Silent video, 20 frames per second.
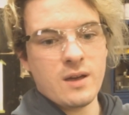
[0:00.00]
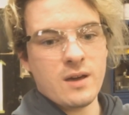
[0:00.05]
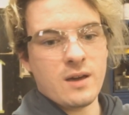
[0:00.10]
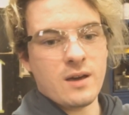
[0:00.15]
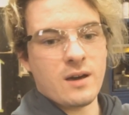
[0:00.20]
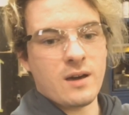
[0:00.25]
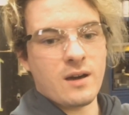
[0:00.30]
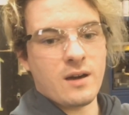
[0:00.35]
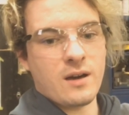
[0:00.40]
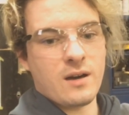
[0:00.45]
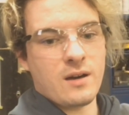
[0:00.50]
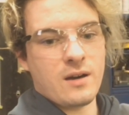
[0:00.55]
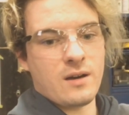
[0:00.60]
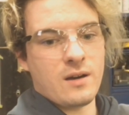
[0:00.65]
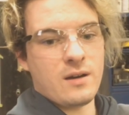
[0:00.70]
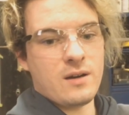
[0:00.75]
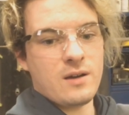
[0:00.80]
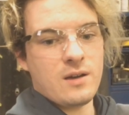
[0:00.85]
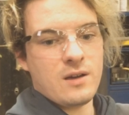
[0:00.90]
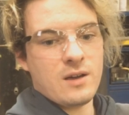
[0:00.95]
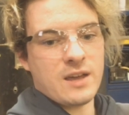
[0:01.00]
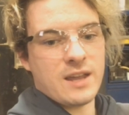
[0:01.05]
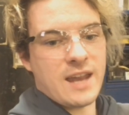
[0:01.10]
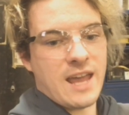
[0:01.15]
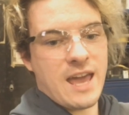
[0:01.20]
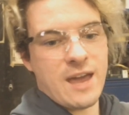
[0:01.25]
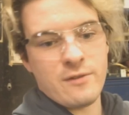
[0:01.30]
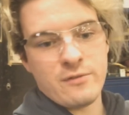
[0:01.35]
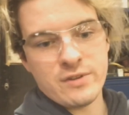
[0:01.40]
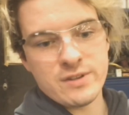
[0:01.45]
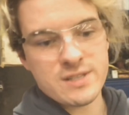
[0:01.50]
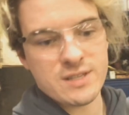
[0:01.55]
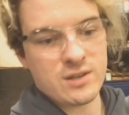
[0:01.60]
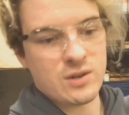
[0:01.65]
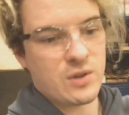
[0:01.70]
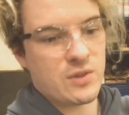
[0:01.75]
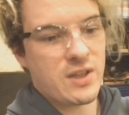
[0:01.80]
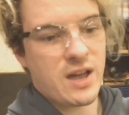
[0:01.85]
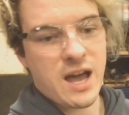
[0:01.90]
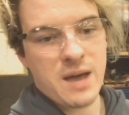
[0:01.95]
and every
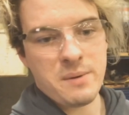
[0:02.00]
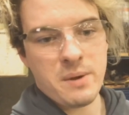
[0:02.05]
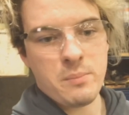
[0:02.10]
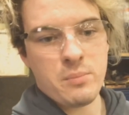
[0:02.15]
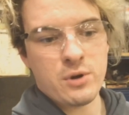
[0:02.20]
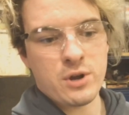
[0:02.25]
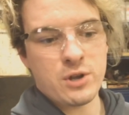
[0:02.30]
single time I put